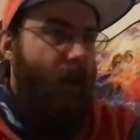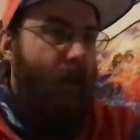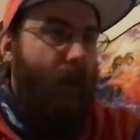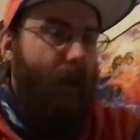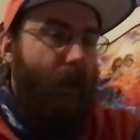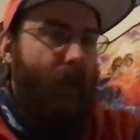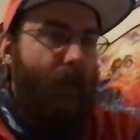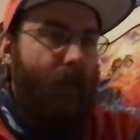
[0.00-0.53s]

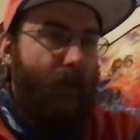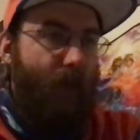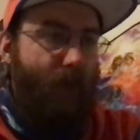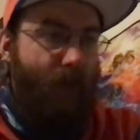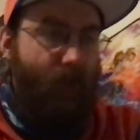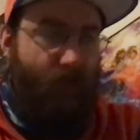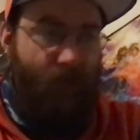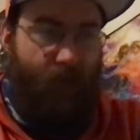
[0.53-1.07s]
even as
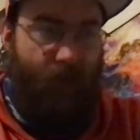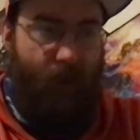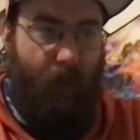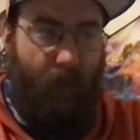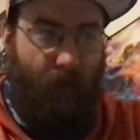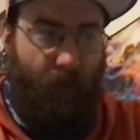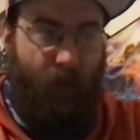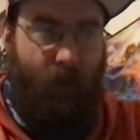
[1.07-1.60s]
they
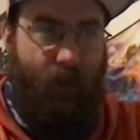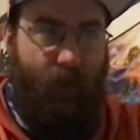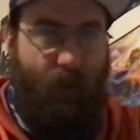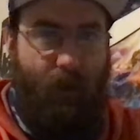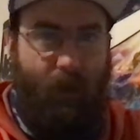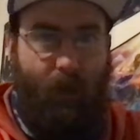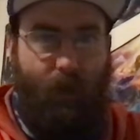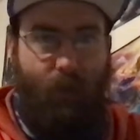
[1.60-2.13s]
eventually
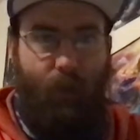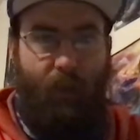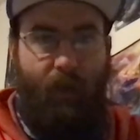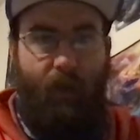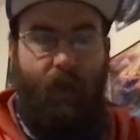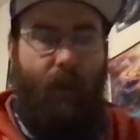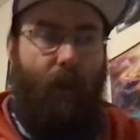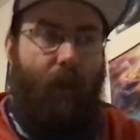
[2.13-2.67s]
get to where they
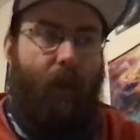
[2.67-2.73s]
need